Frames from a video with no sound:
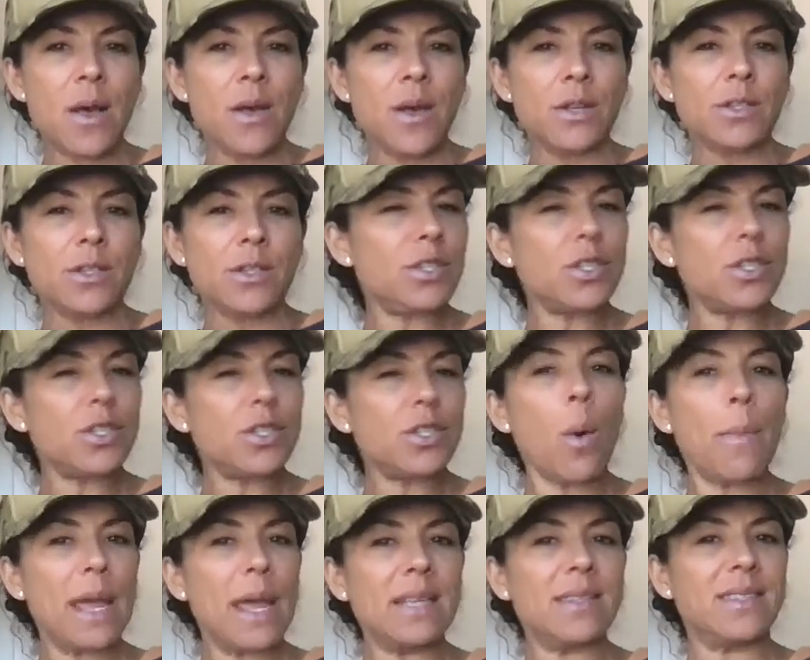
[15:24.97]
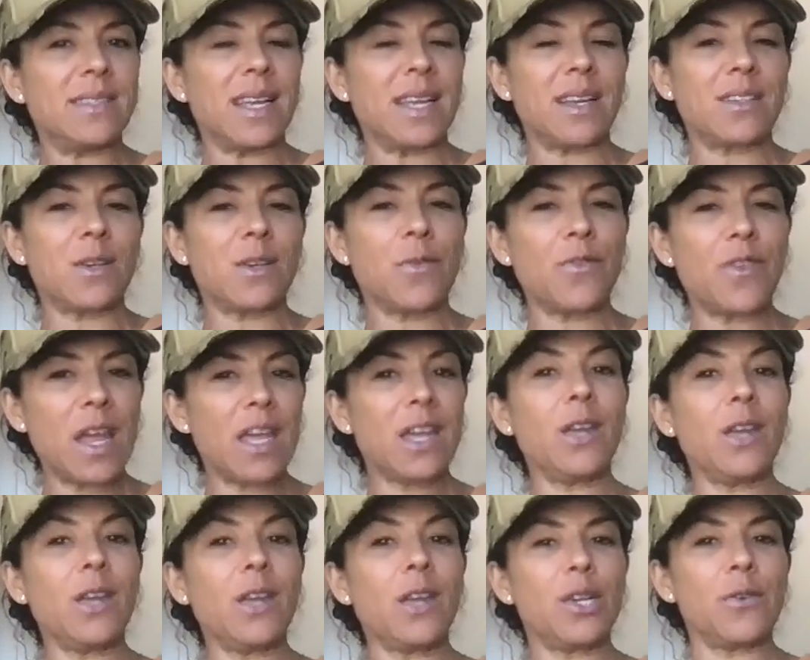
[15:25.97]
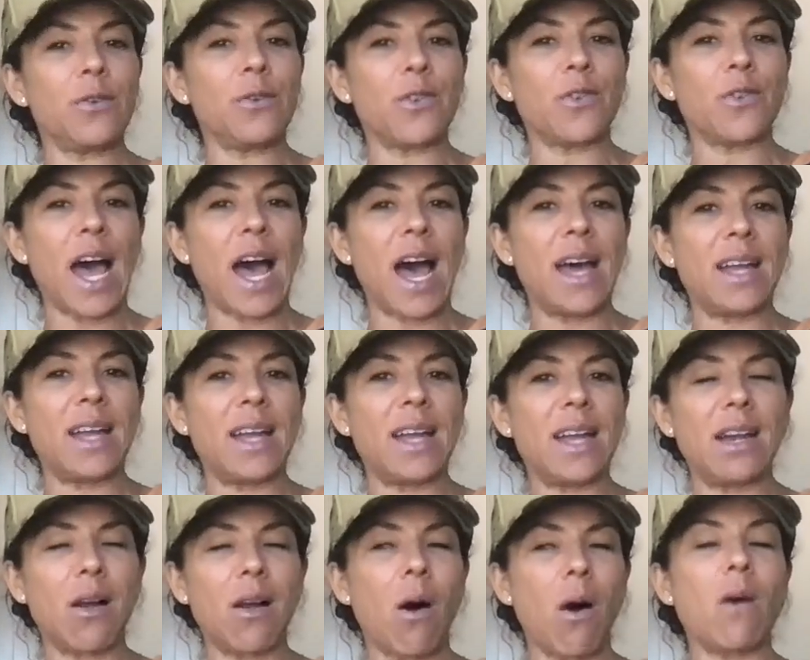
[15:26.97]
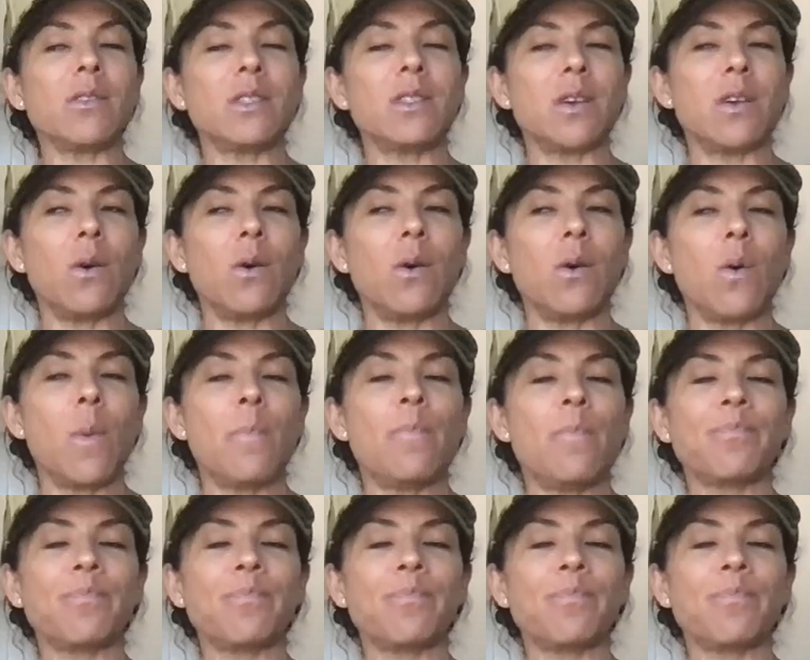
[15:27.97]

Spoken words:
so amazing. So thank you, Jill, for that. And it also